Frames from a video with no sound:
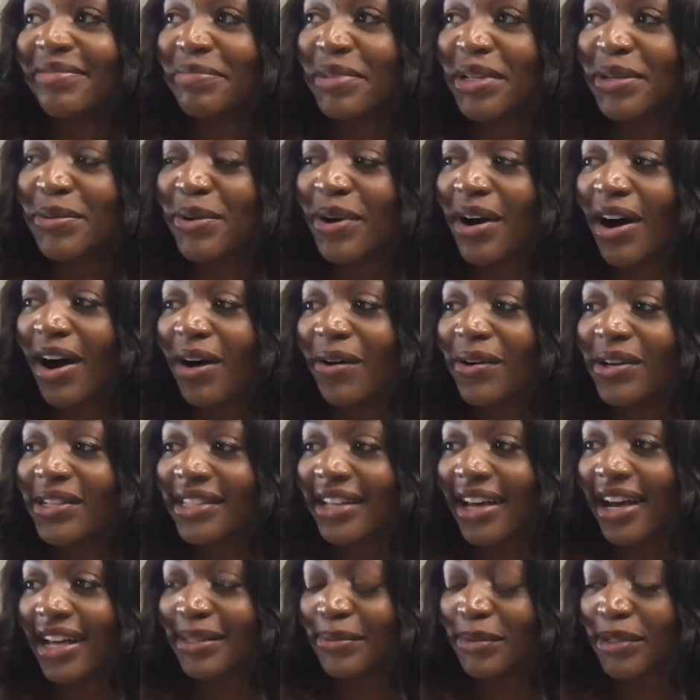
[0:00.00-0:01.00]
People
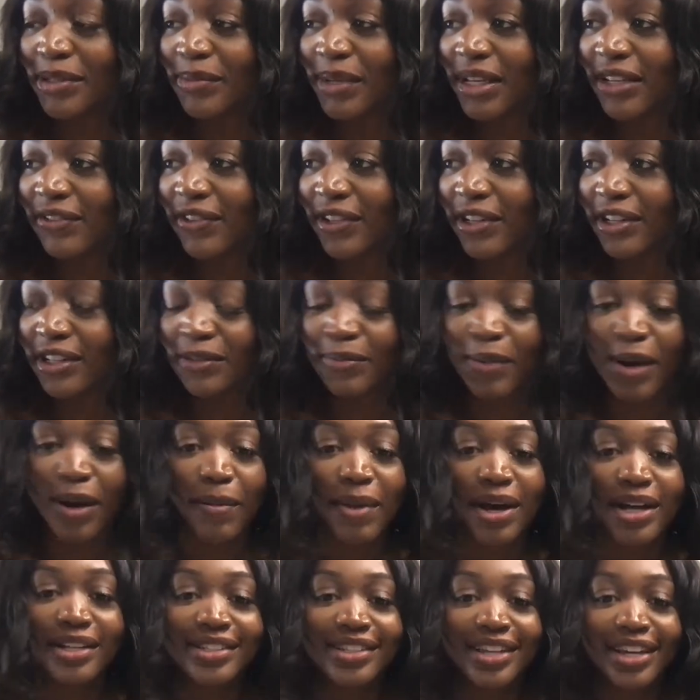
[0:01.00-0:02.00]
always ask me to make videos
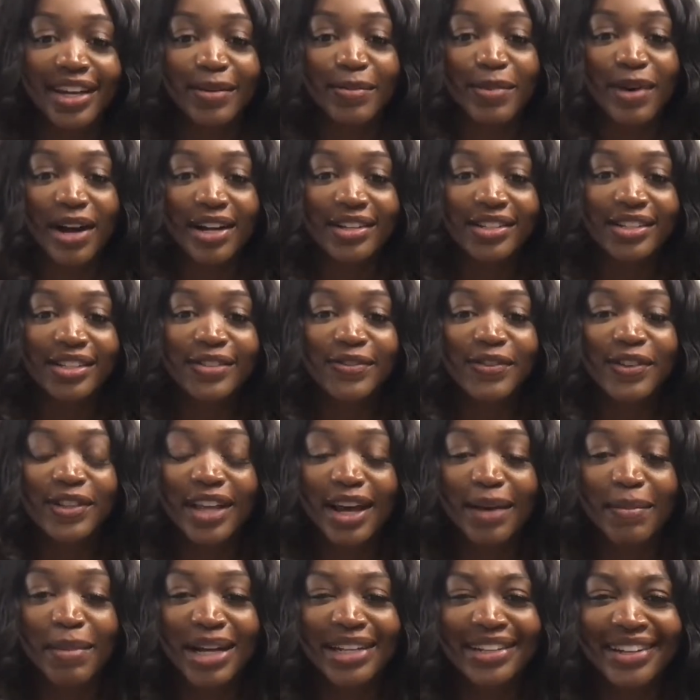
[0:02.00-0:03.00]
about my day, but I just feel
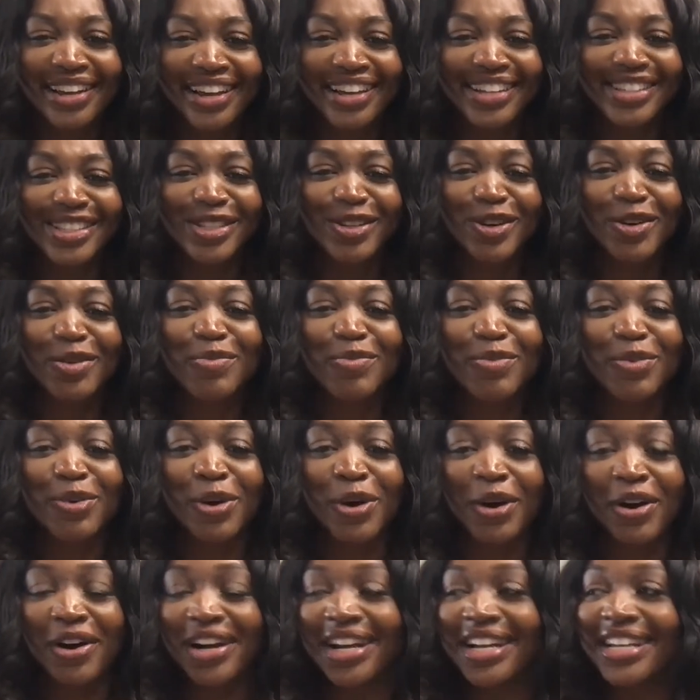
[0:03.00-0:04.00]
like my day is so
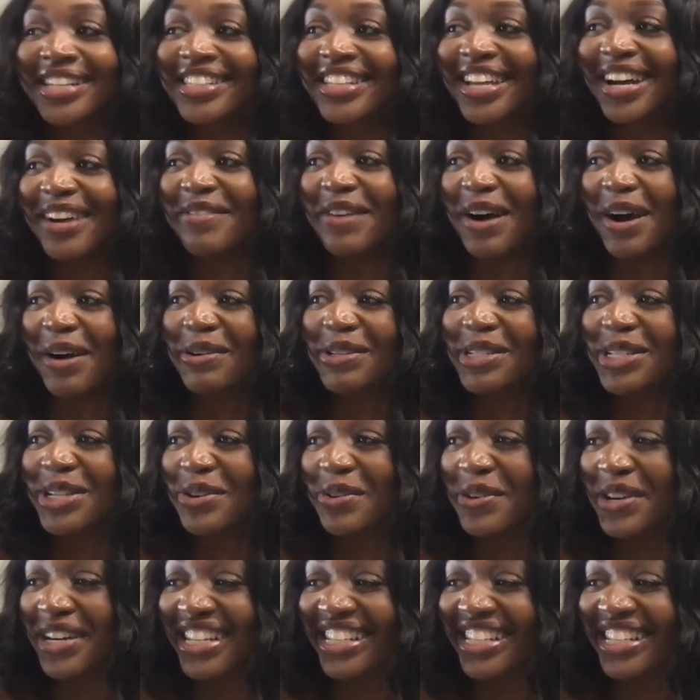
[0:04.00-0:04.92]
boring. It's like, why would you